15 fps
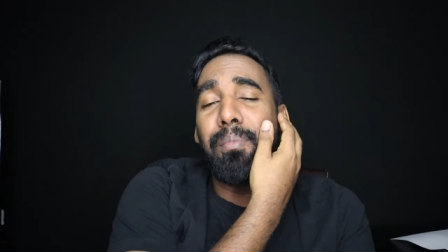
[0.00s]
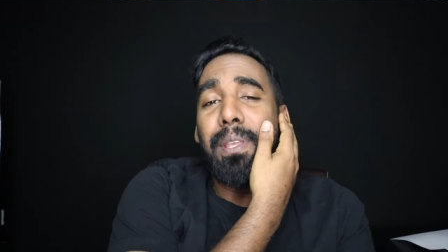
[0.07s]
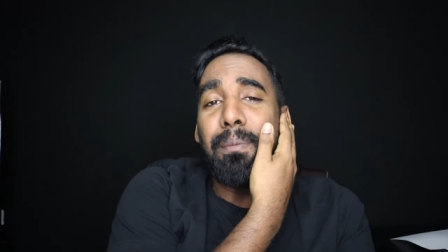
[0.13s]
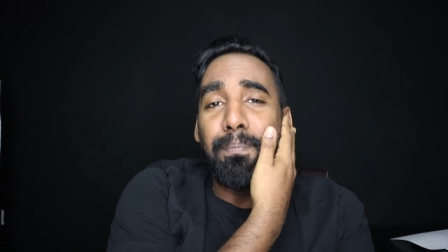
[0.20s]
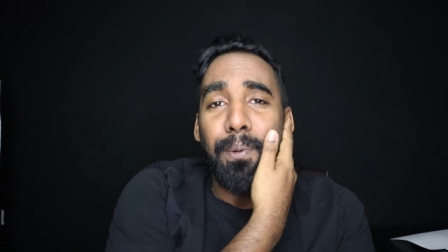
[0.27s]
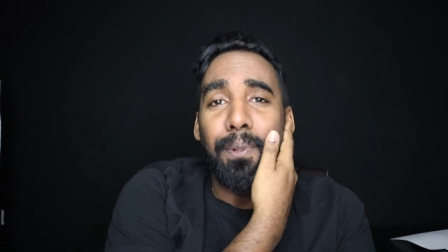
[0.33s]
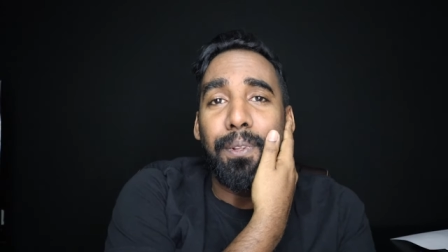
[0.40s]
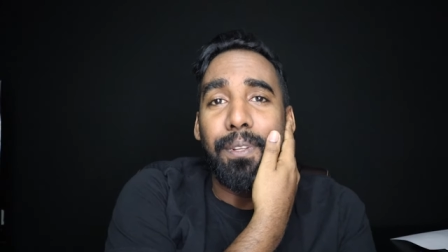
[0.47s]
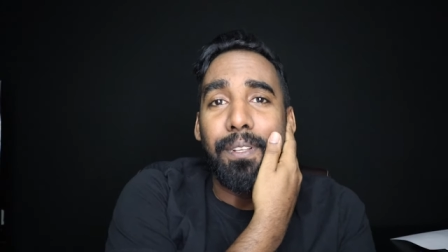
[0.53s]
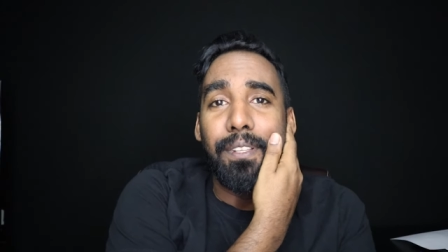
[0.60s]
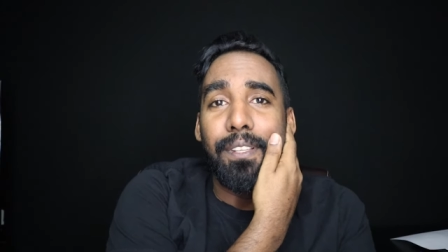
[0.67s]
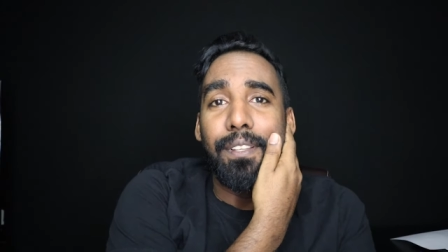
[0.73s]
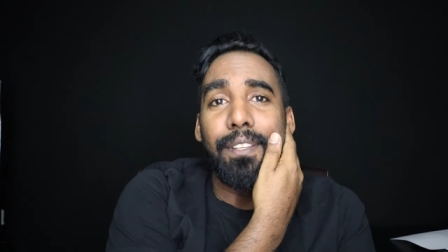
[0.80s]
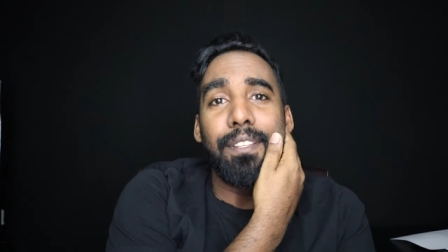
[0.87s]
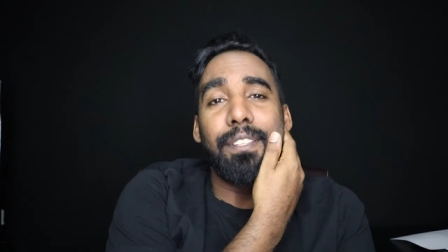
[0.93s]
People,
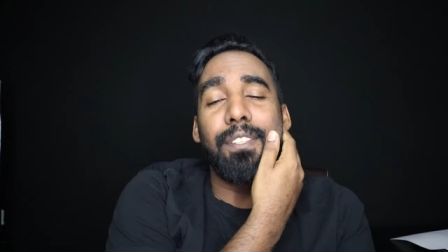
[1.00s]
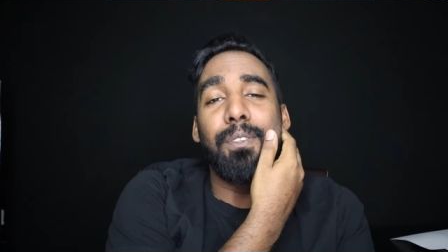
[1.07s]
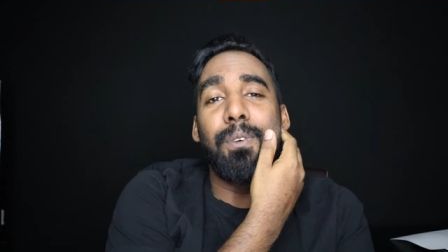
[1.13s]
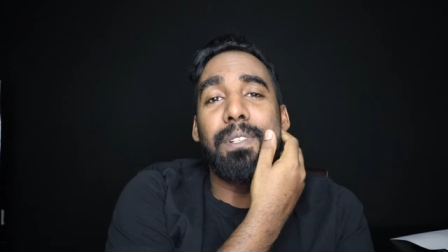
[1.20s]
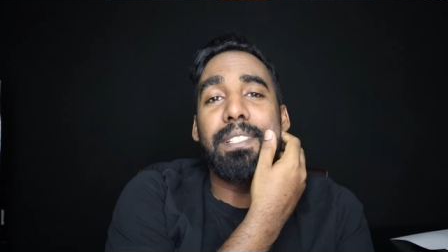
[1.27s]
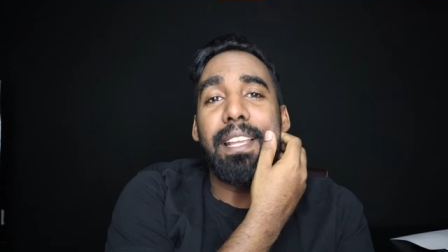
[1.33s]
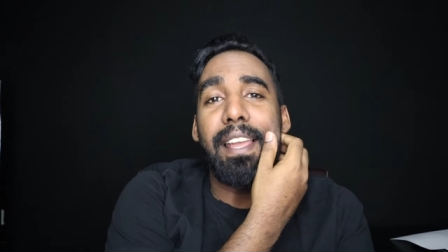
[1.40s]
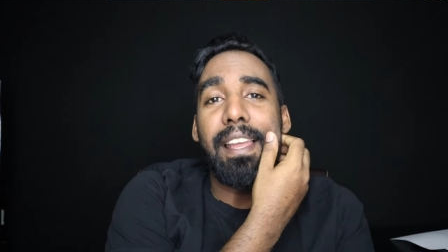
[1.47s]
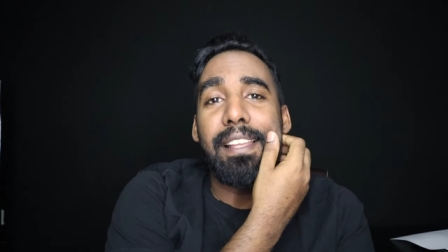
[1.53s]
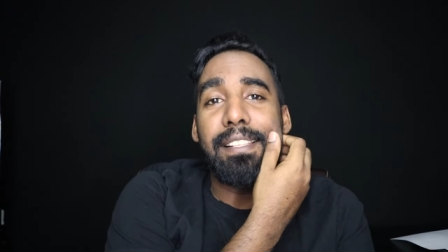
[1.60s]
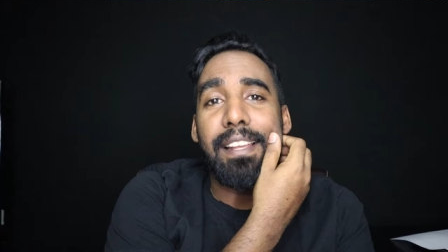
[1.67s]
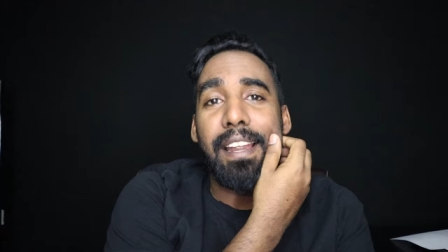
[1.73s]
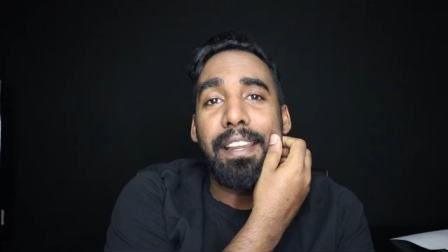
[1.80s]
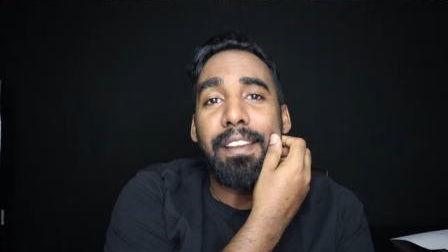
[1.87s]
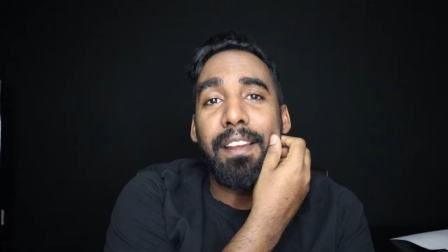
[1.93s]
Snow
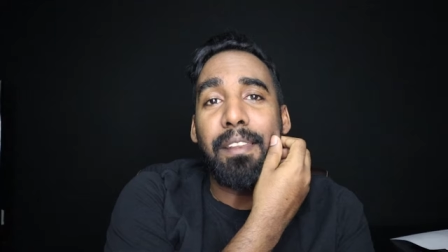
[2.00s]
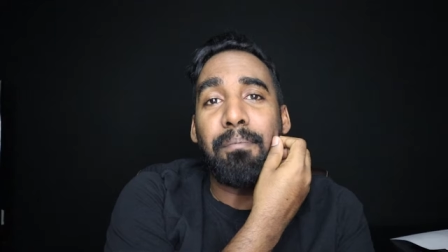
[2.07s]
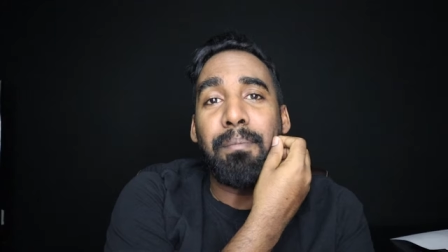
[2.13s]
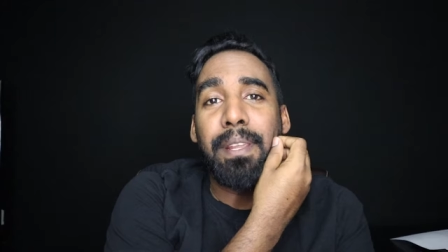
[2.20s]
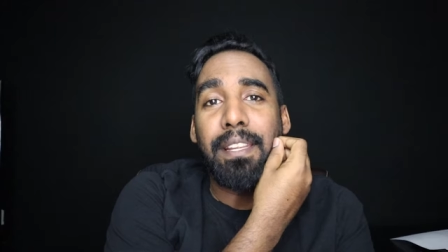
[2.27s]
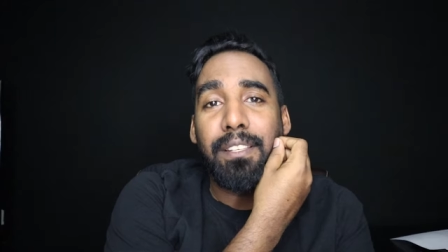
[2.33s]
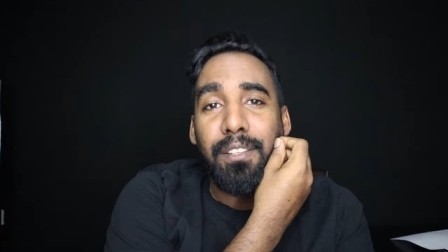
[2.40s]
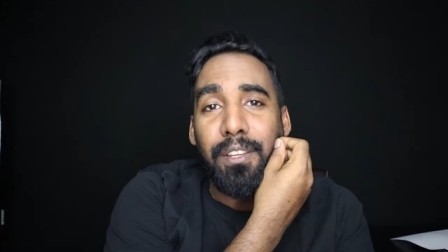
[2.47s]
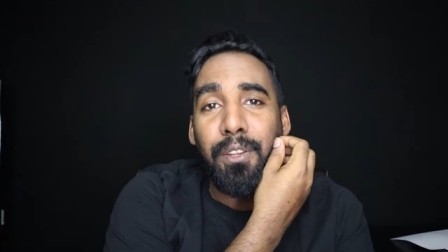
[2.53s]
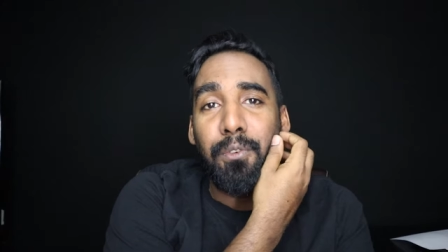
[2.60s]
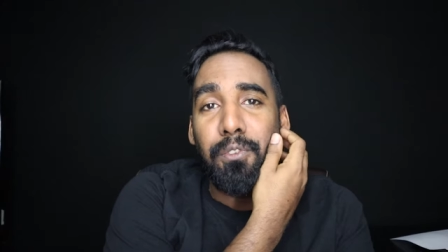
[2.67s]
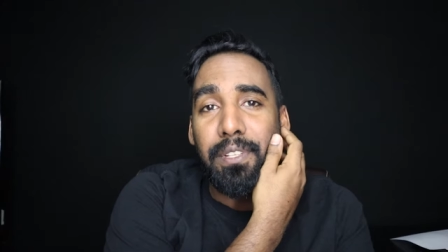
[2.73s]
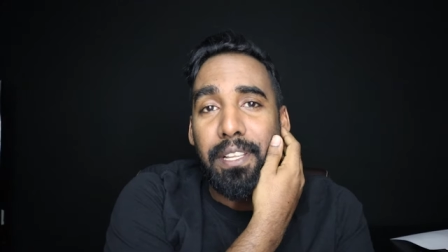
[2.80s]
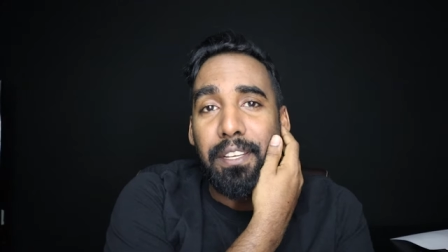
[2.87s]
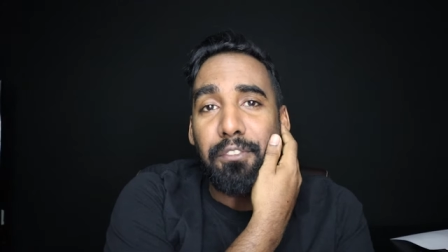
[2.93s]
tires are not made to
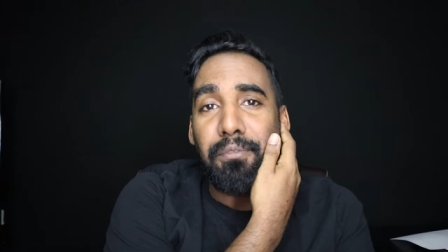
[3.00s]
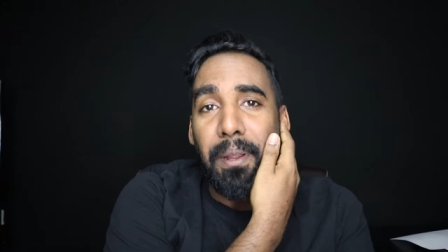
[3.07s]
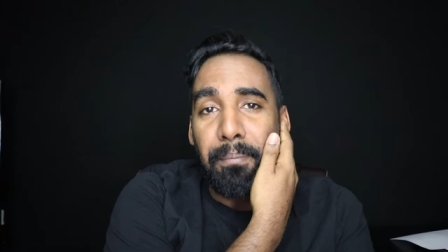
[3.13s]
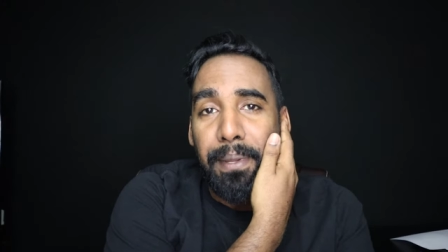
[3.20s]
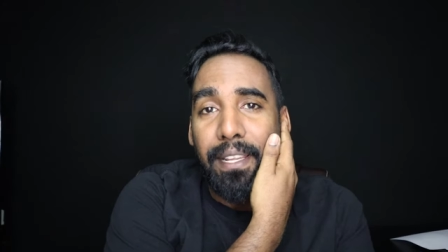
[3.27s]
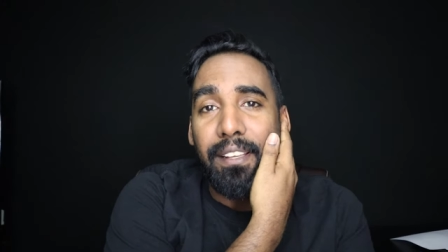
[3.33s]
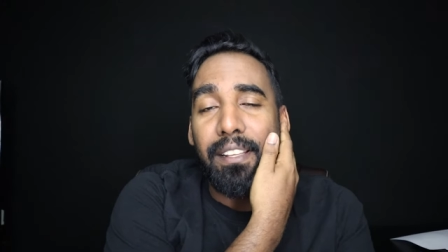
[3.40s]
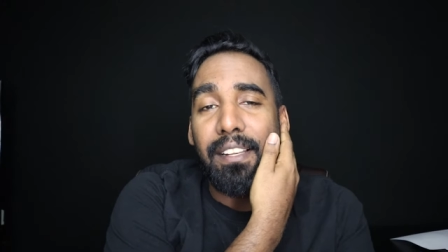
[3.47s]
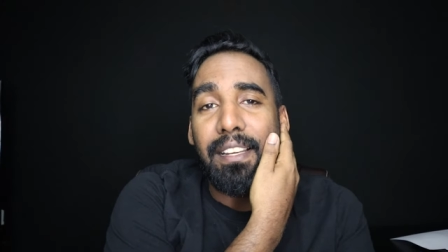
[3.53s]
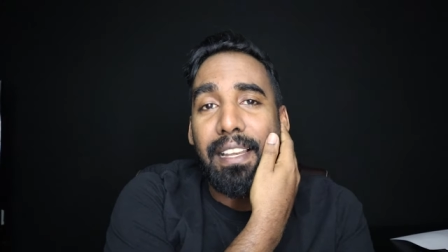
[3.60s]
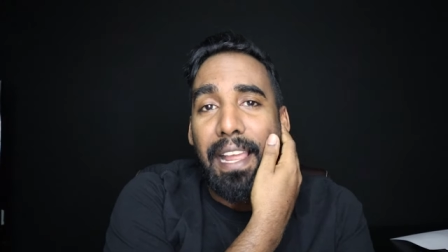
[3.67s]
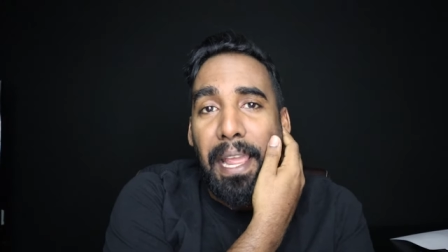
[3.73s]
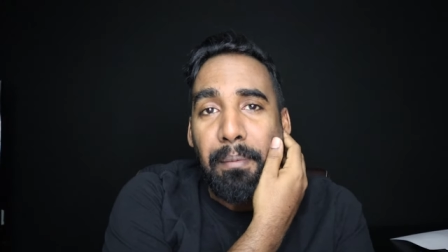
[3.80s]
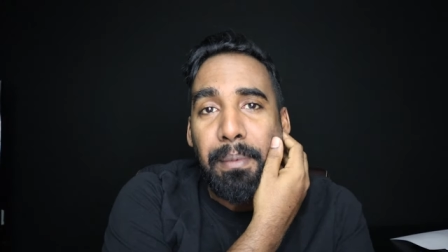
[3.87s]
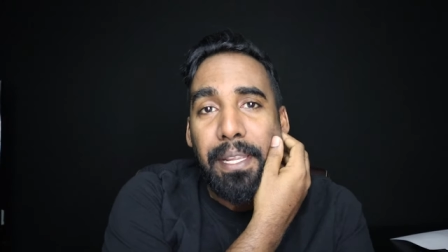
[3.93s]
use in tropical
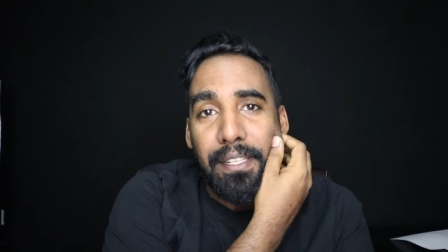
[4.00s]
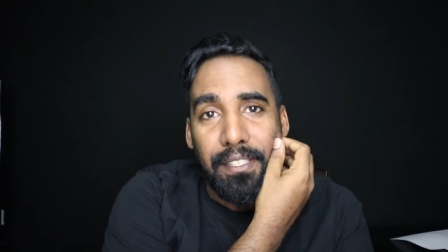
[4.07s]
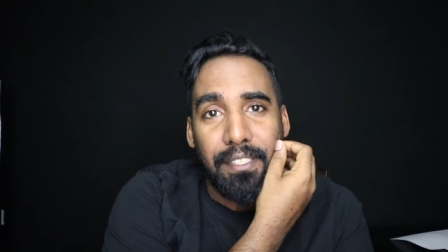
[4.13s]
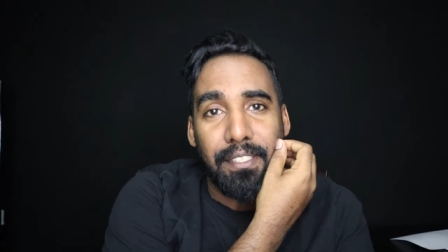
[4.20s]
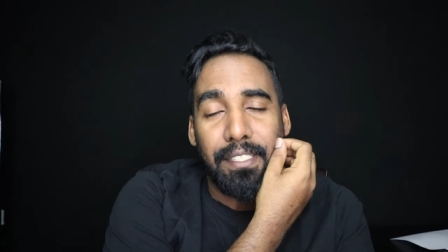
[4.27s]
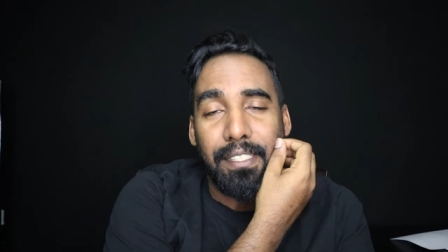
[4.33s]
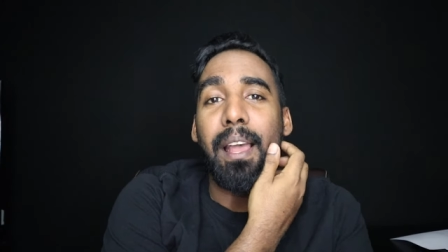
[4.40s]
climates.